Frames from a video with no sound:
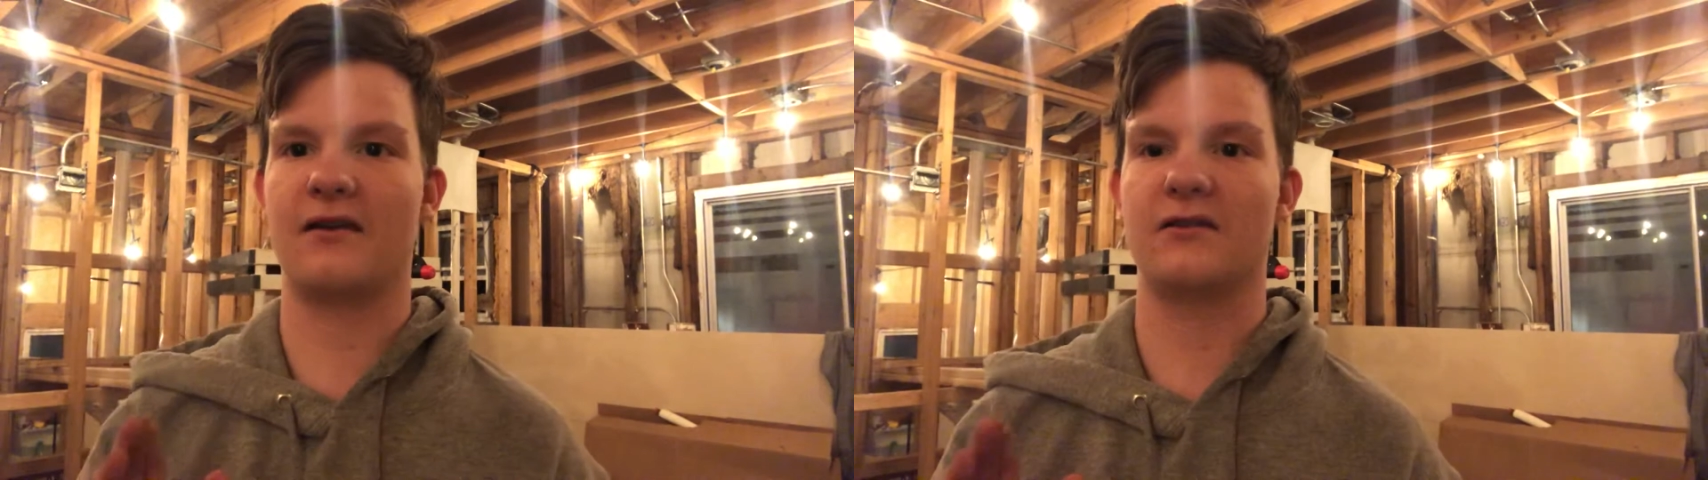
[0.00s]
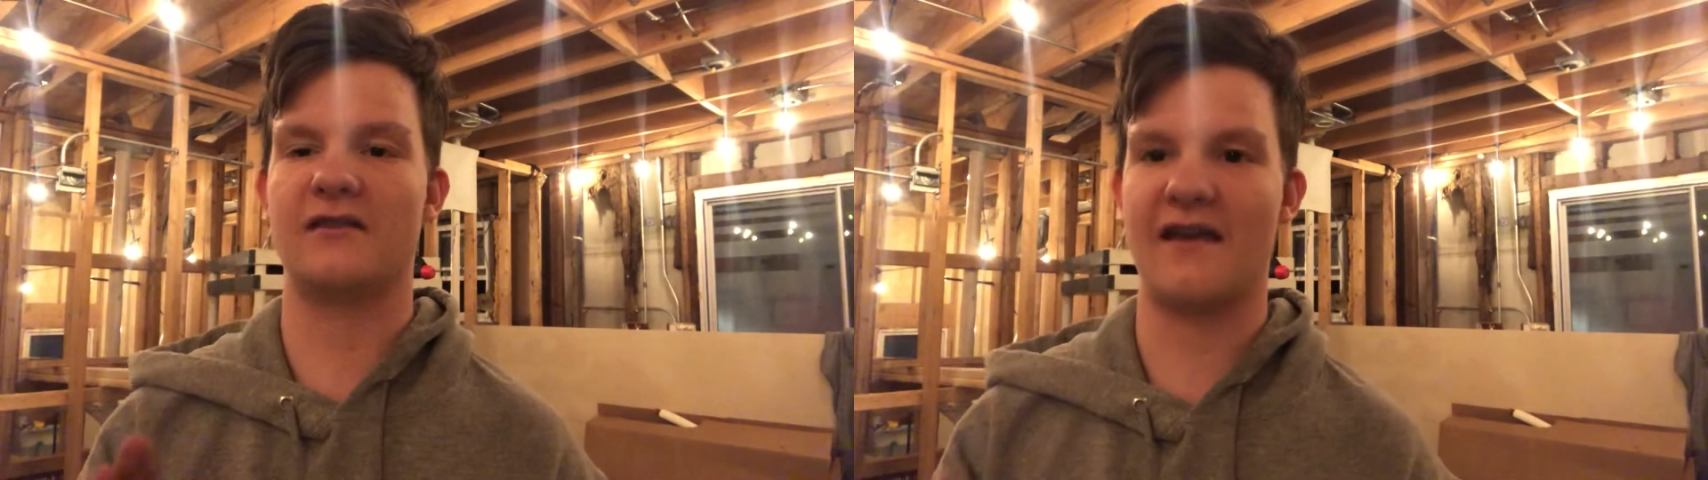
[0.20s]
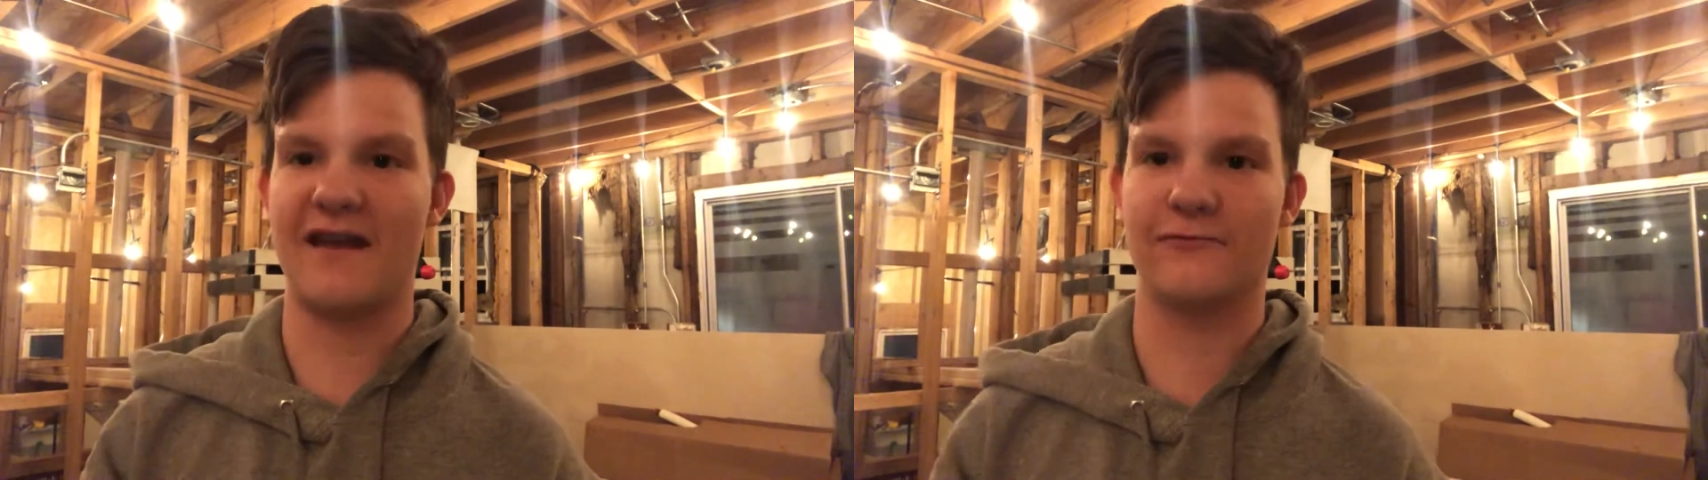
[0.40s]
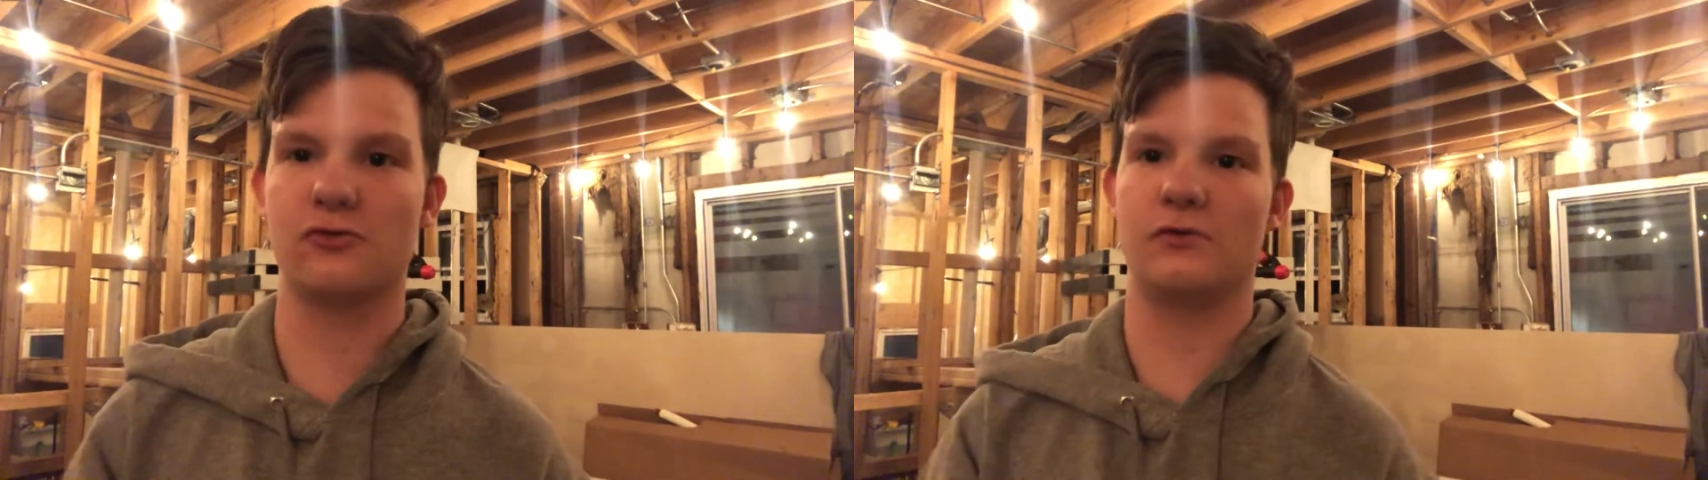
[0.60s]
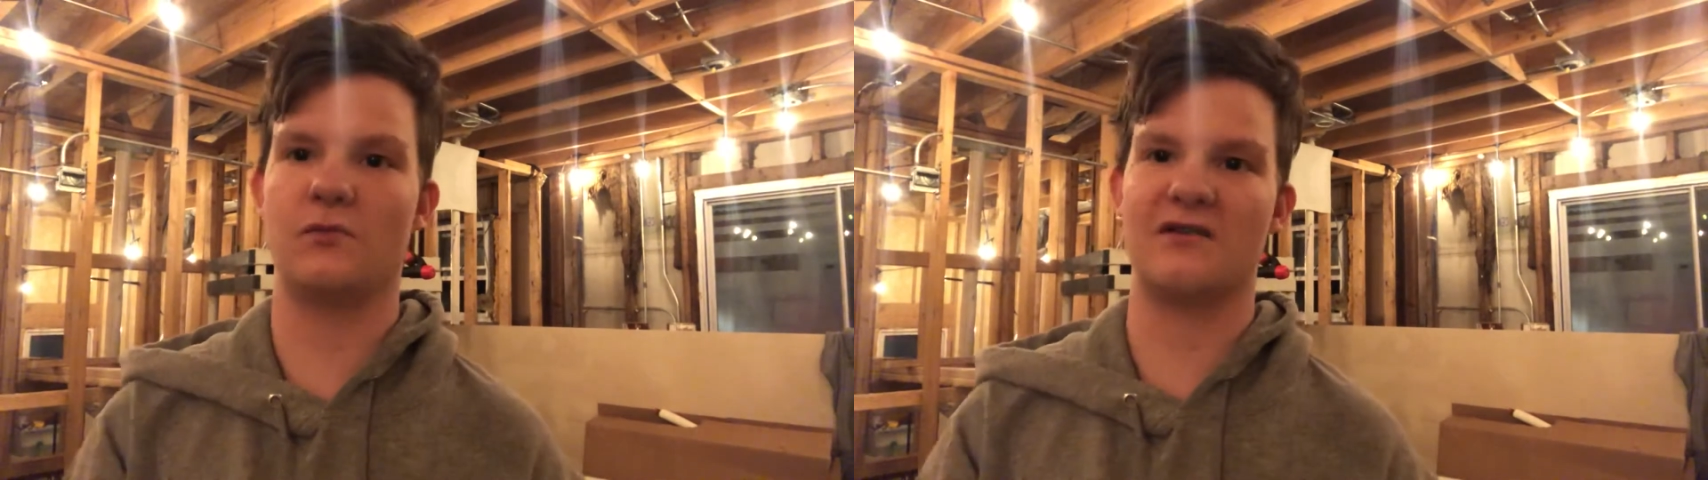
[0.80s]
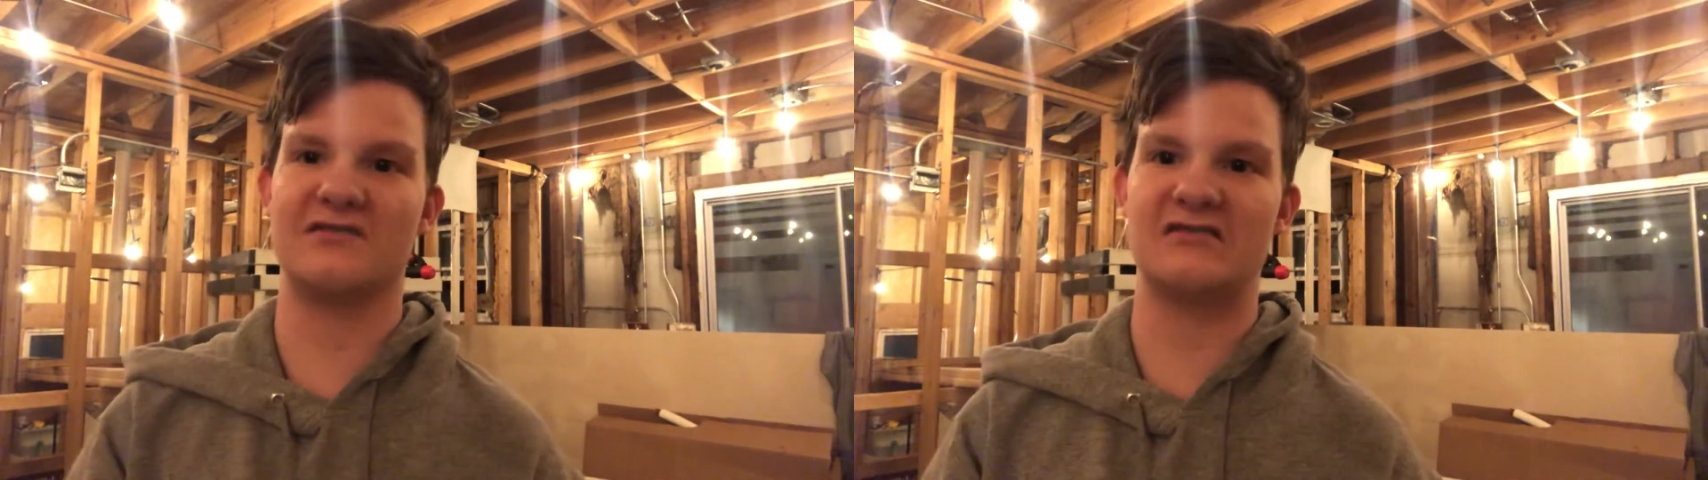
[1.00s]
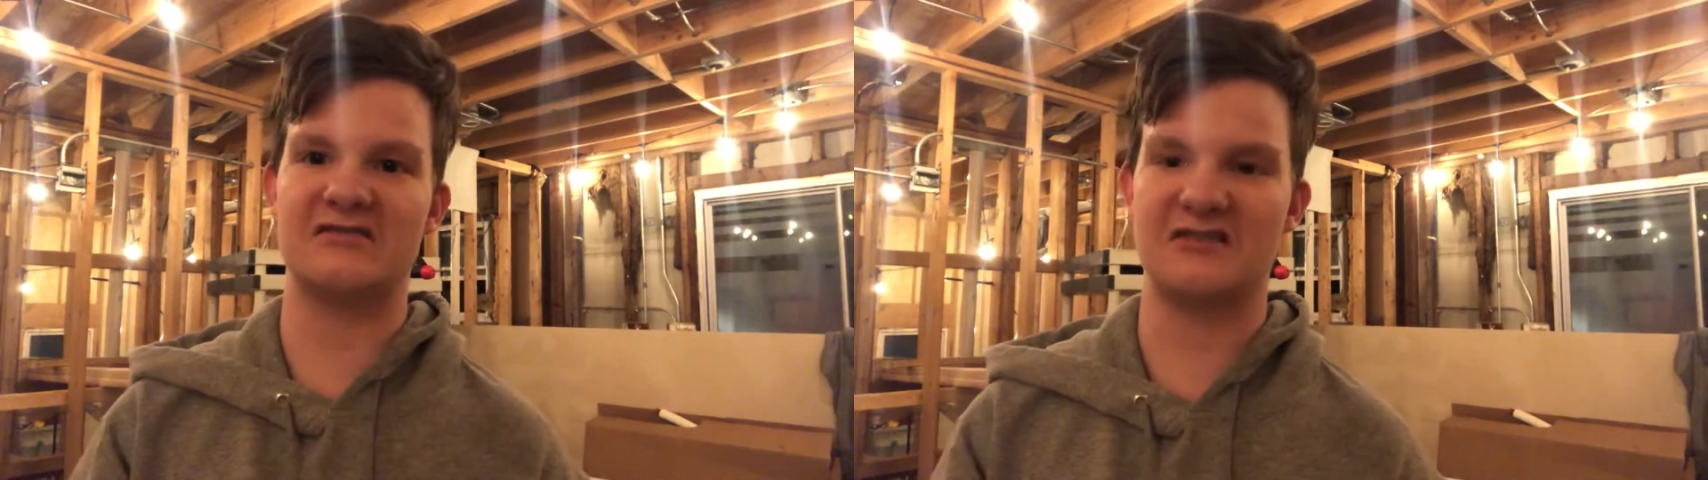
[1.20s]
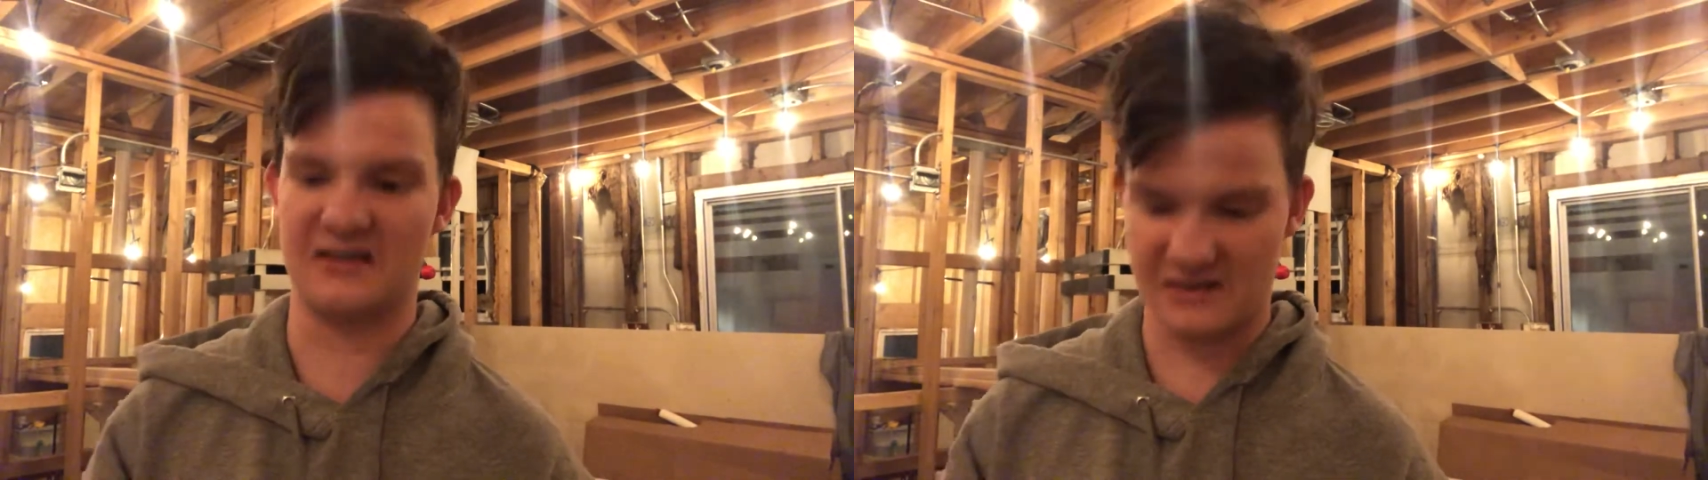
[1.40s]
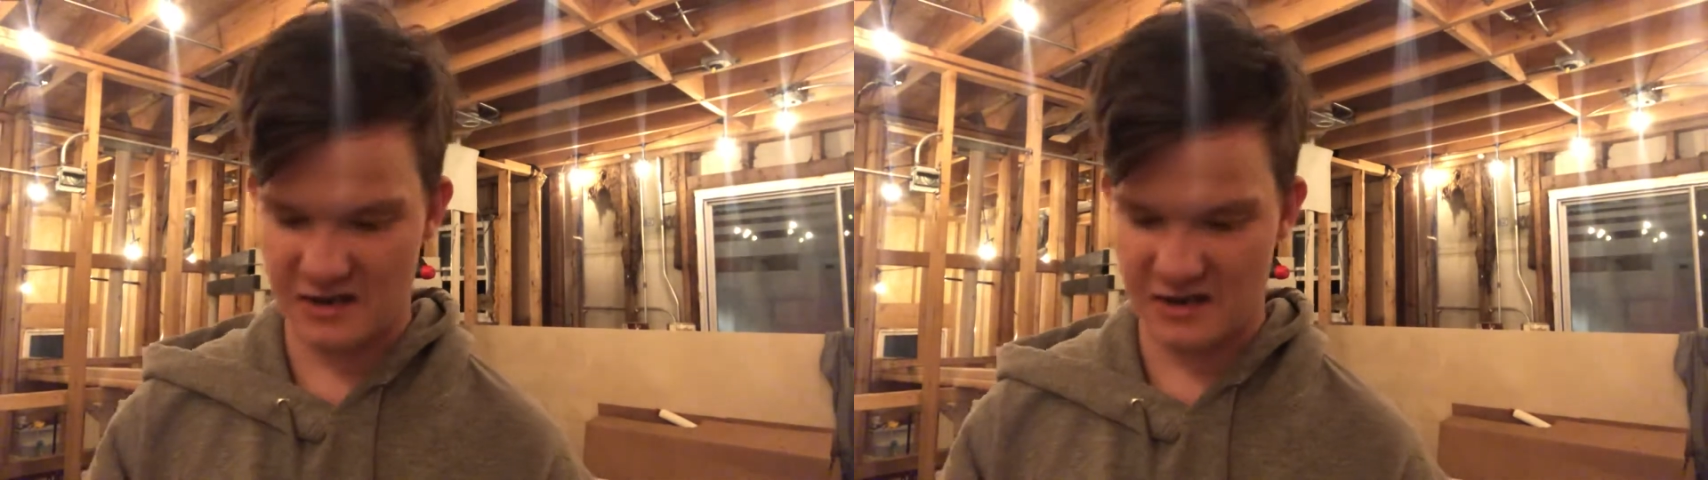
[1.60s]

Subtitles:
that everyone wanted to see it.